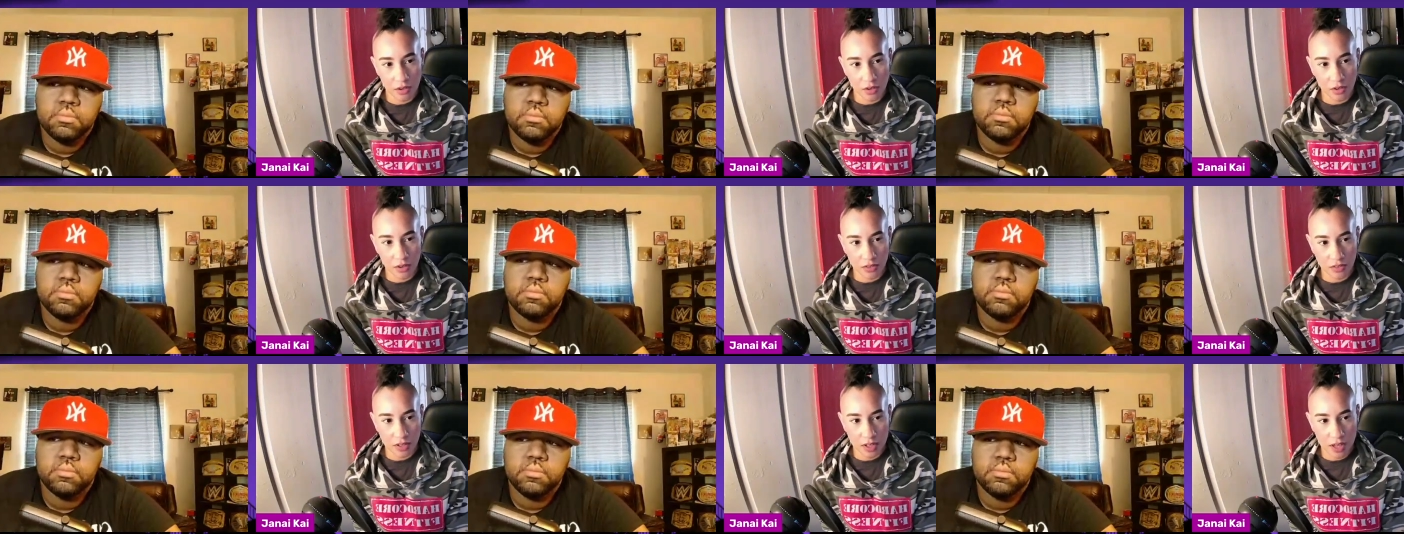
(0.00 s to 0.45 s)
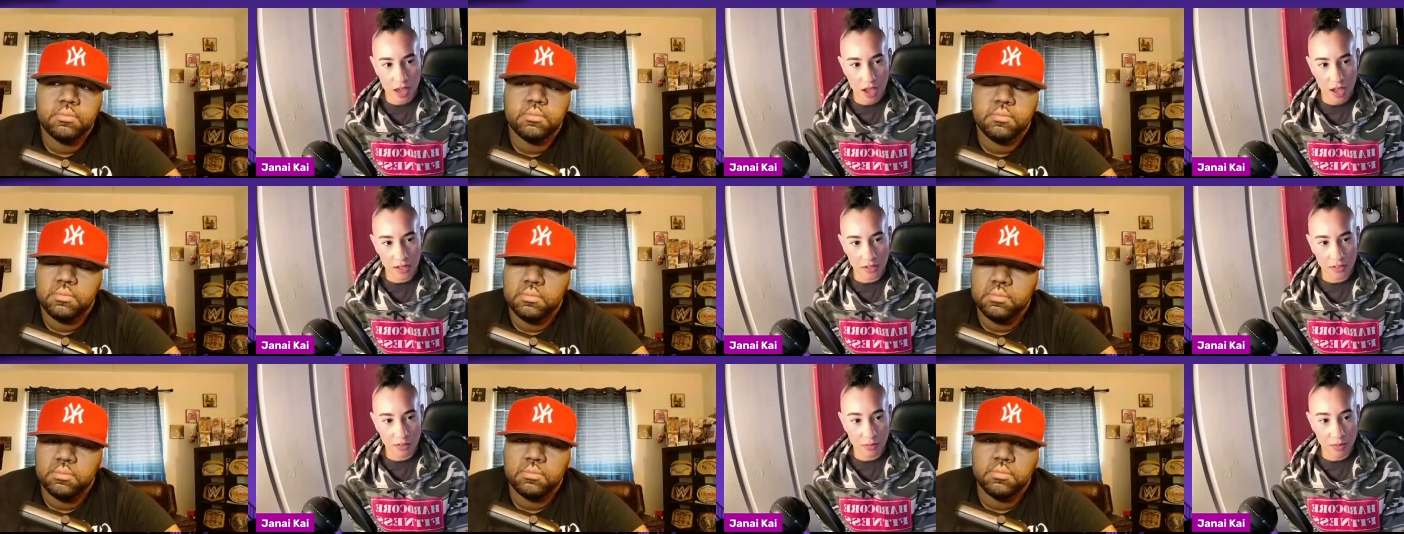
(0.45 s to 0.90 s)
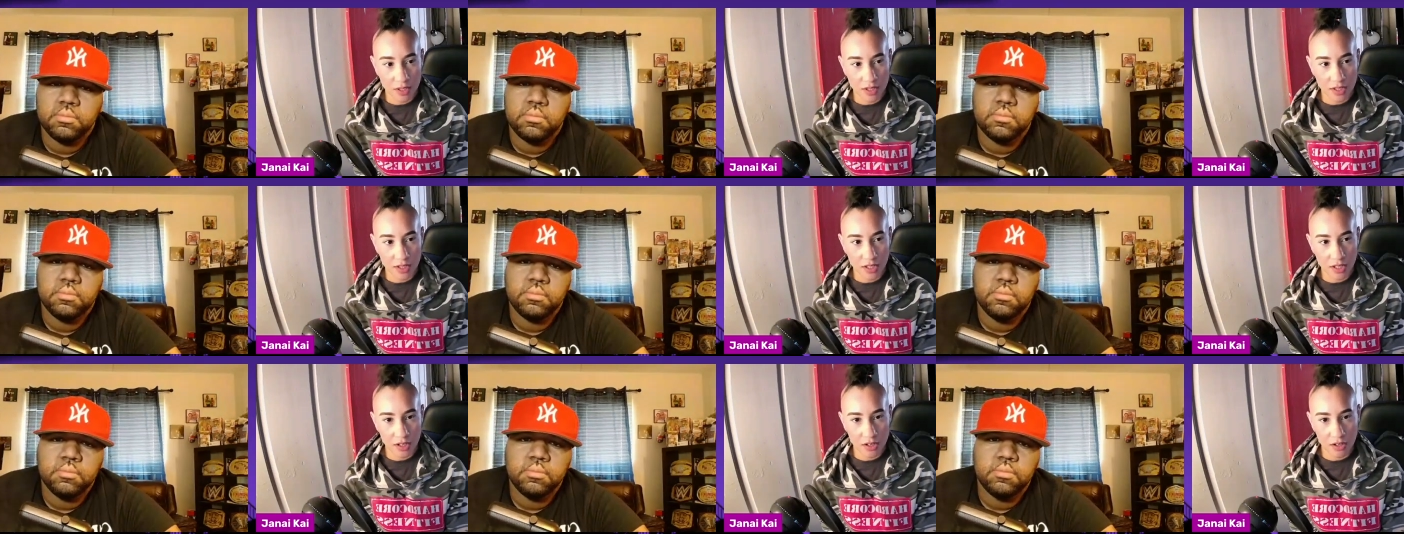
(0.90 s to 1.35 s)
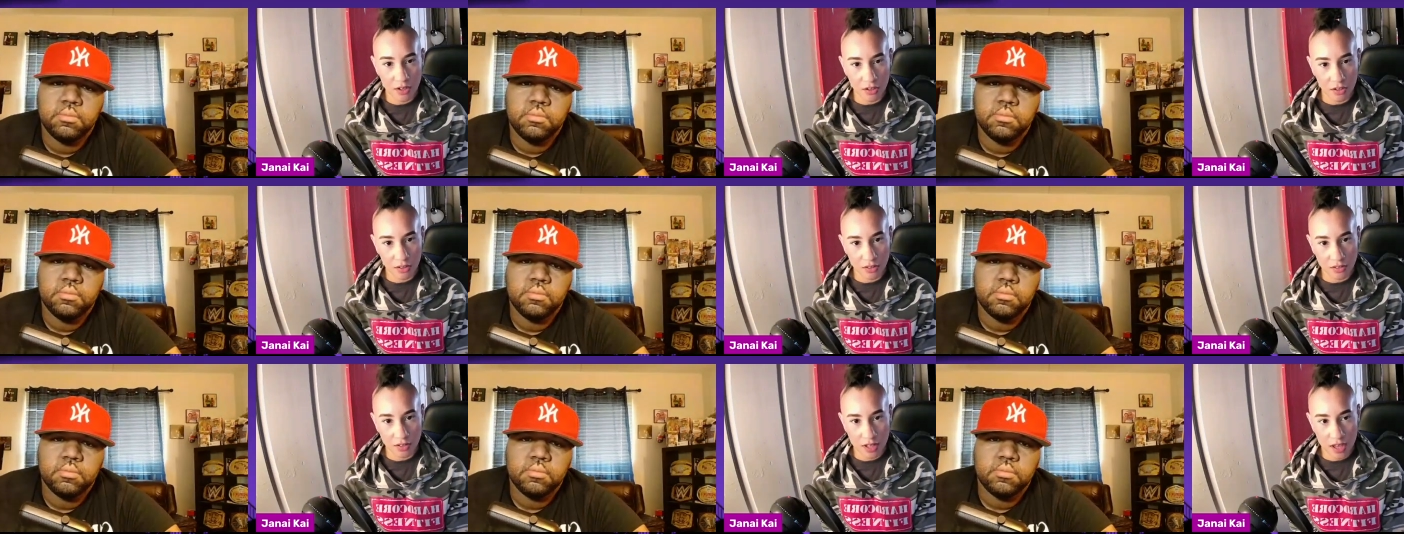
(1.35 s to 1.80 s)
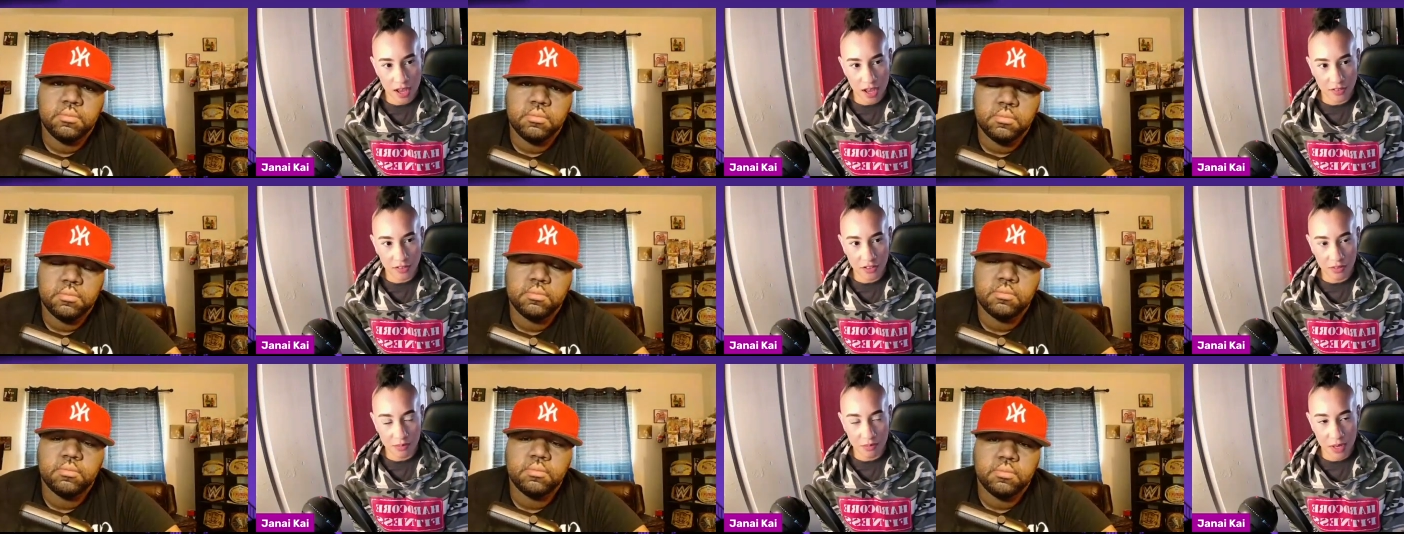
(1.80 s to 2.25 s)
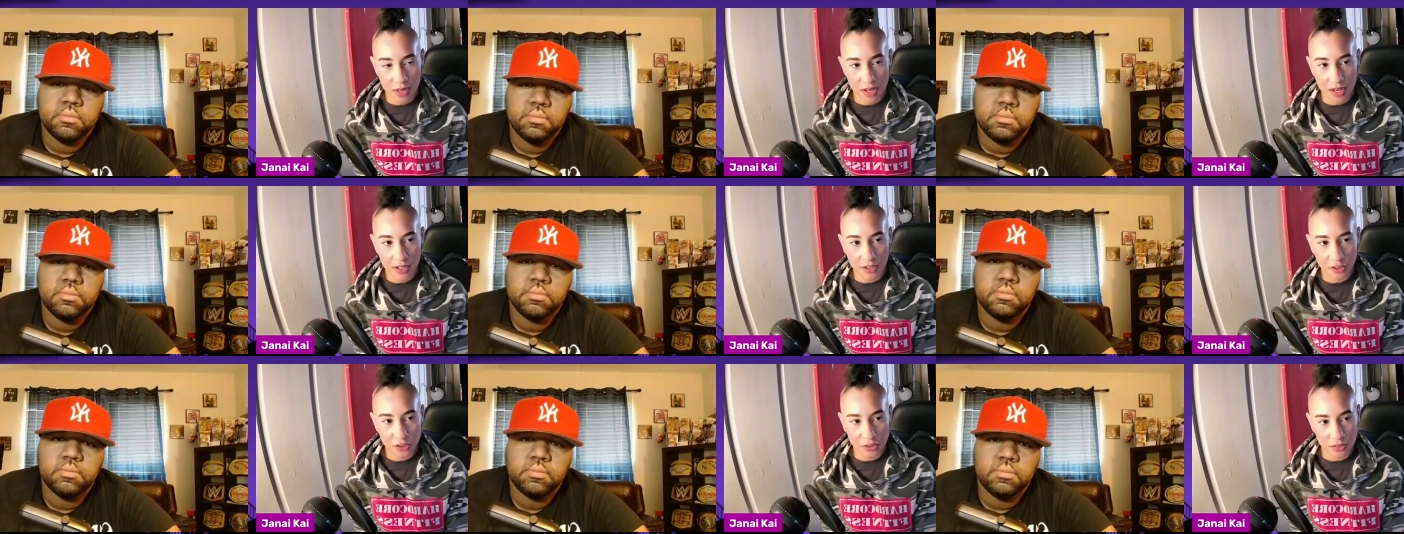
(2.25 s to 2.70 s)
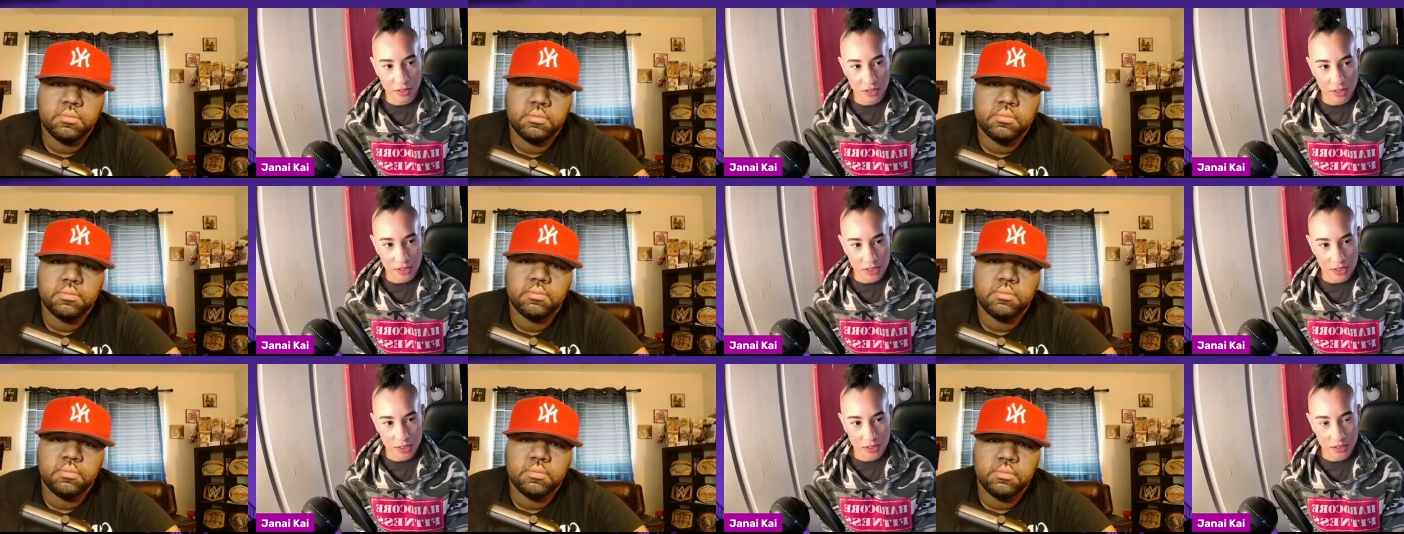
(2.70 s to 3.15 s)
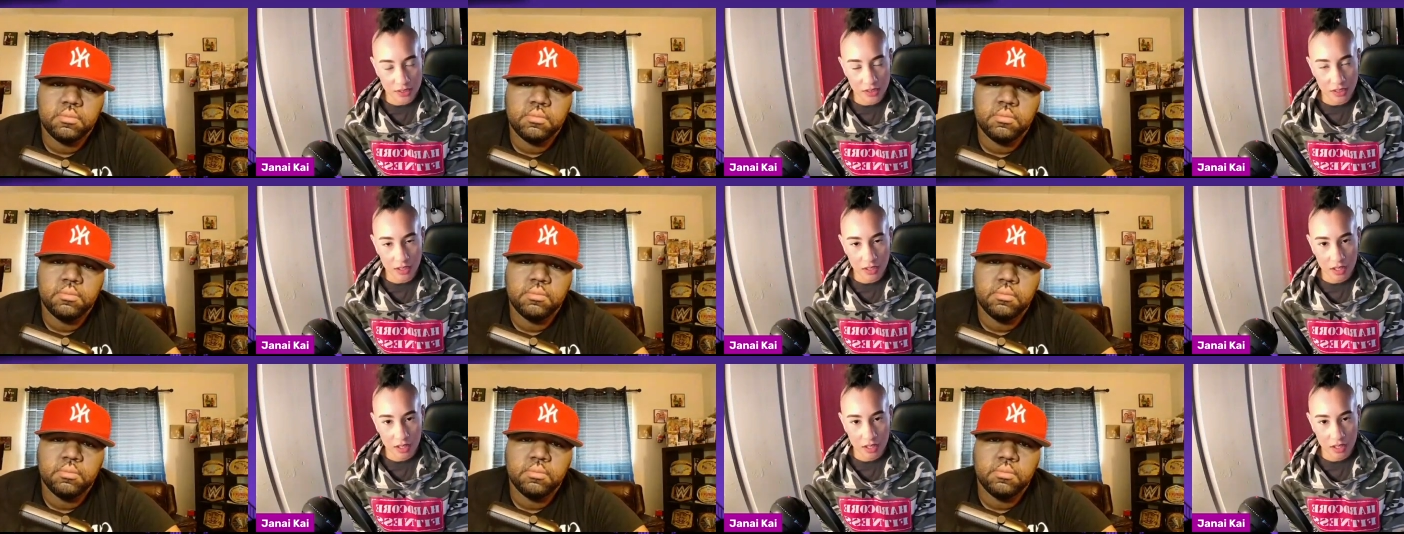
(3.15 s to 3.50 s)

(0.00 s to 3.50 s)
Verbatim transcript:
Speaker 1: or to add to my gear or to add to my entrance.